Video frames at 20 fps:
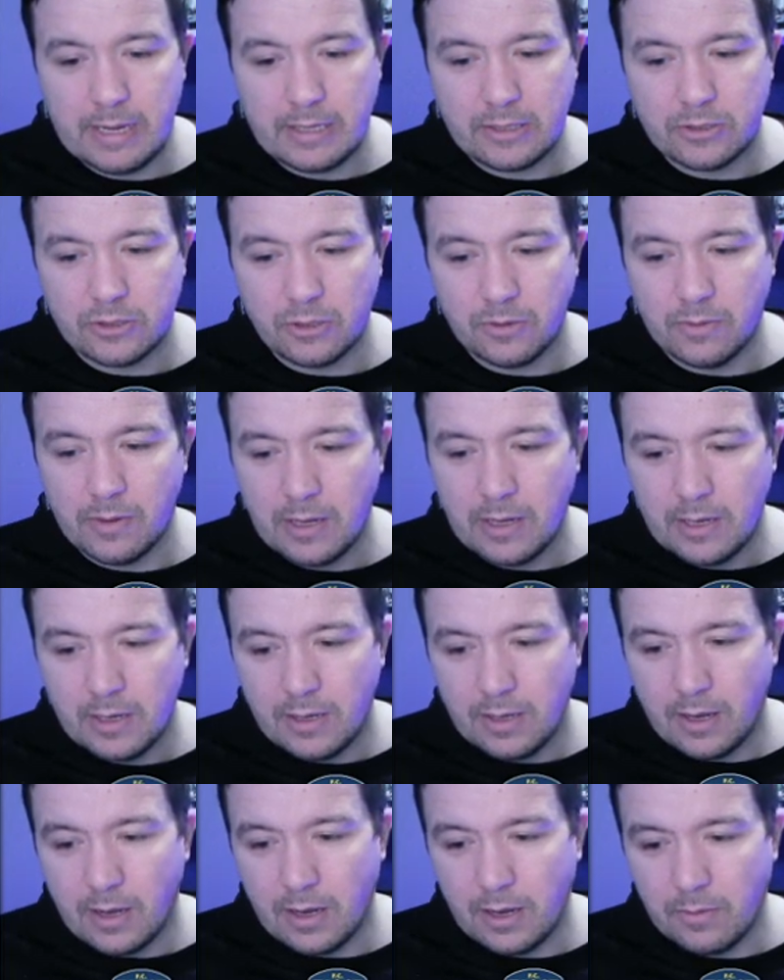So
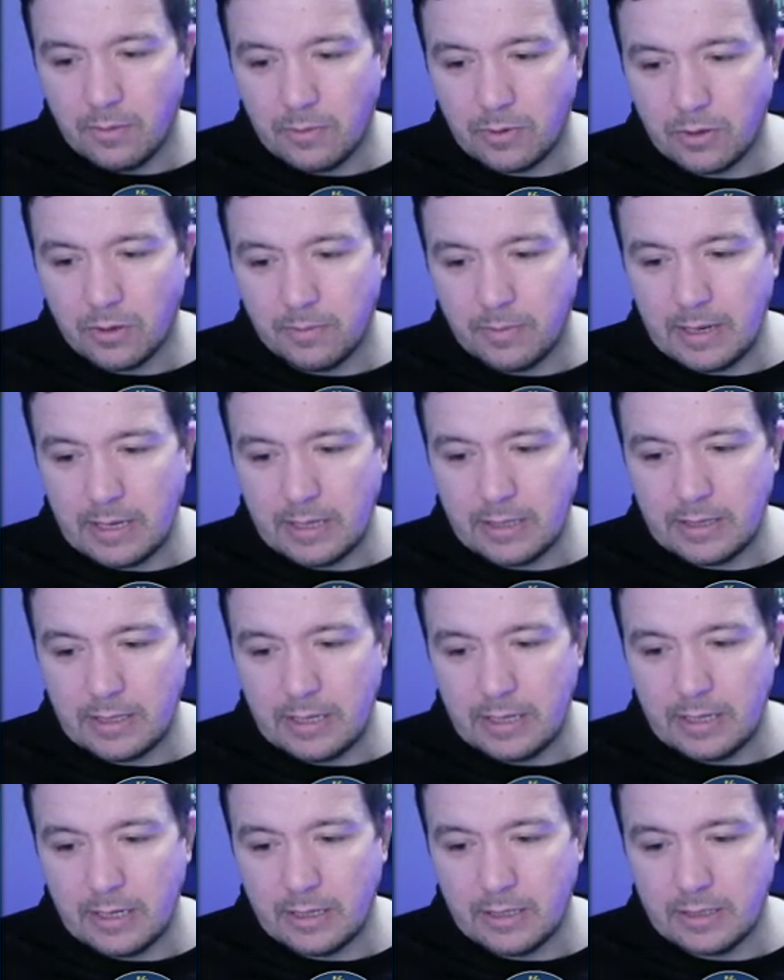uh, we're going to make
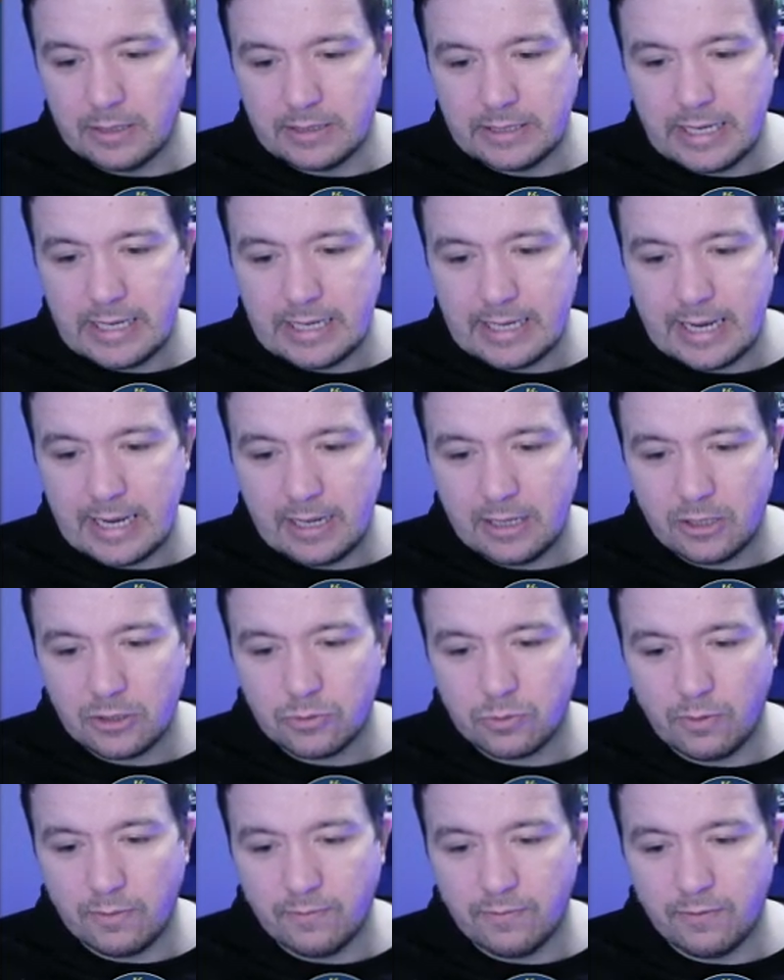the uh, Z Carlos
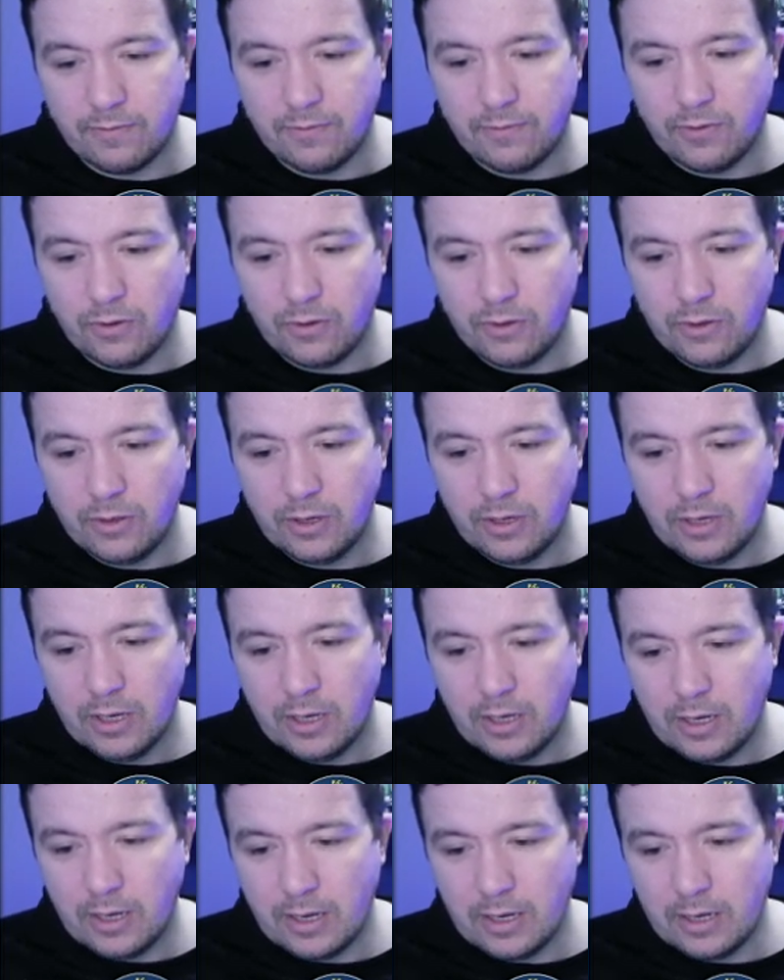one for four,
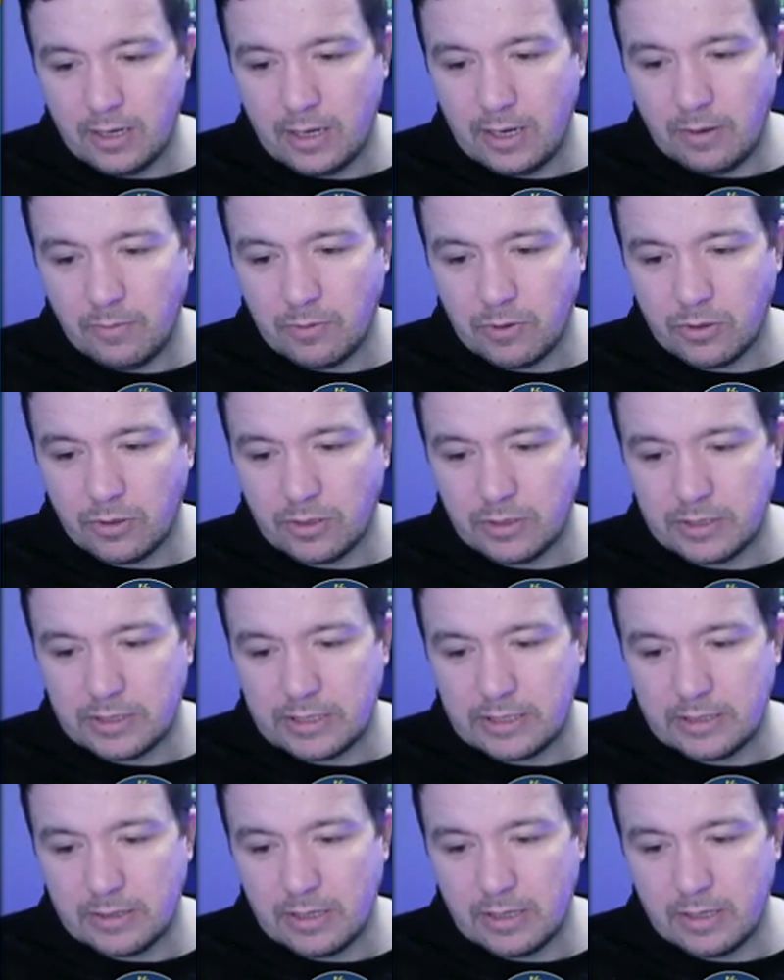uh, and we're going
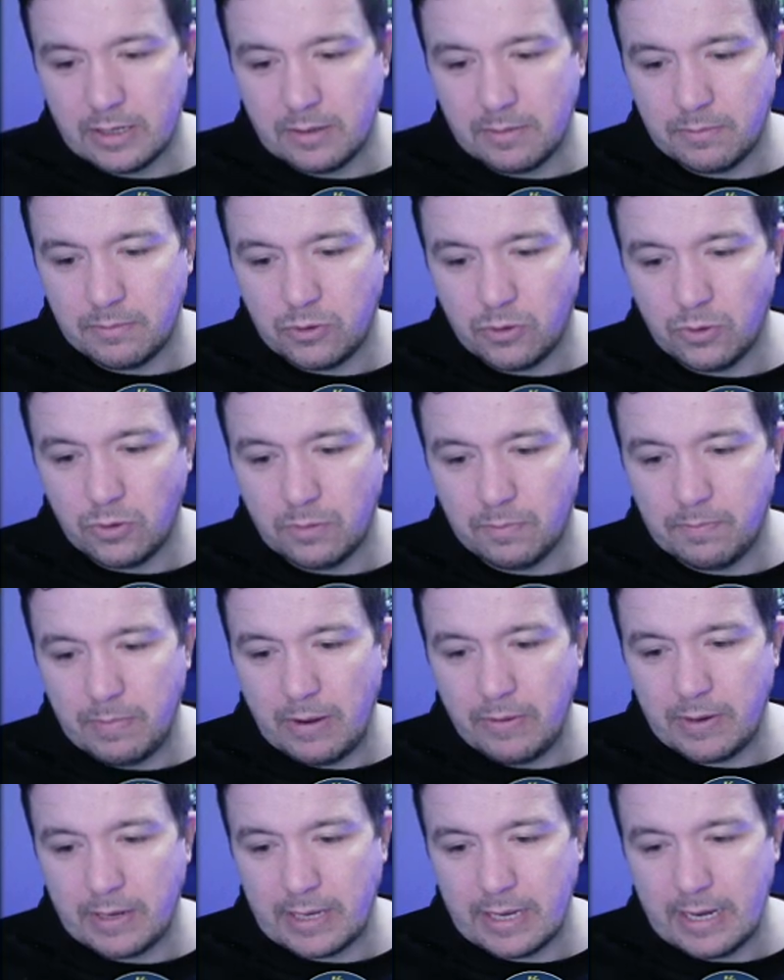to uh, do the
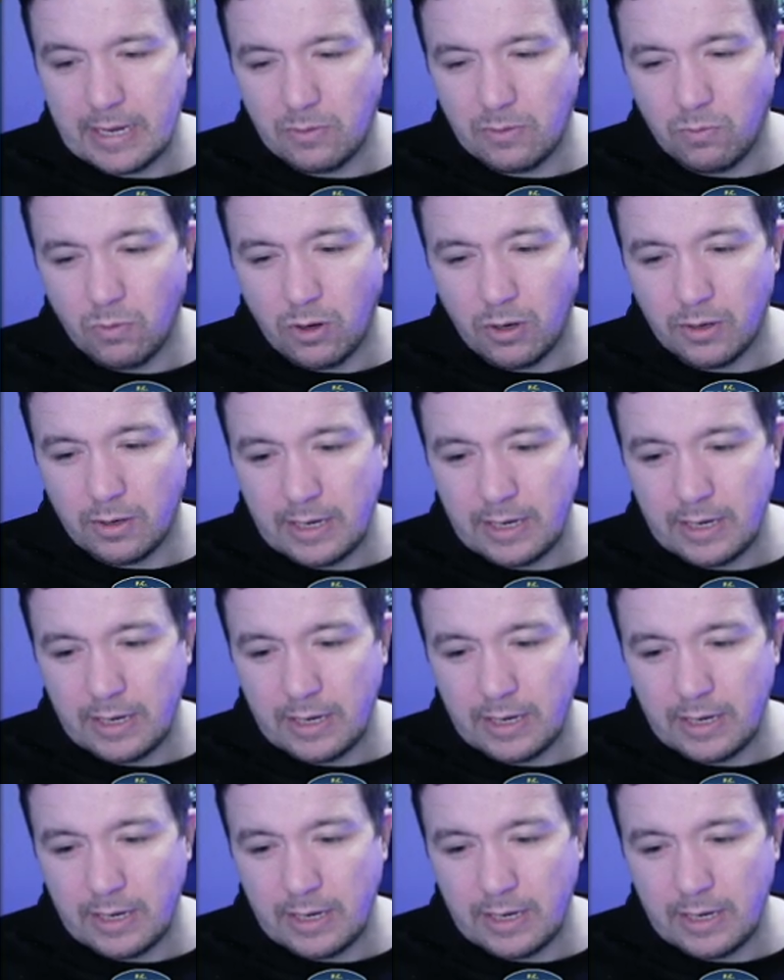Berrigade one.